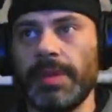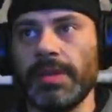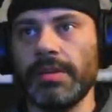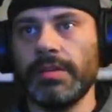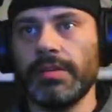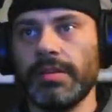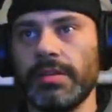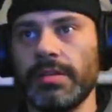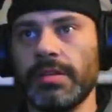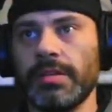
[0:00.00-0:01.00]
here.
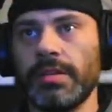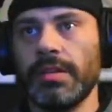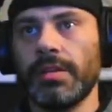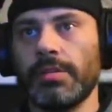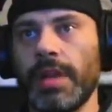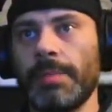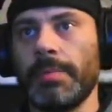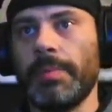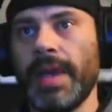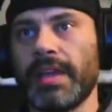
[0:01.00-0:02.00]
Wrap
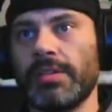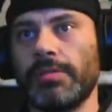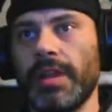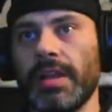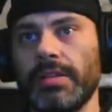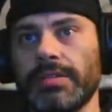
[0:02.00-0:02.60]
it back around.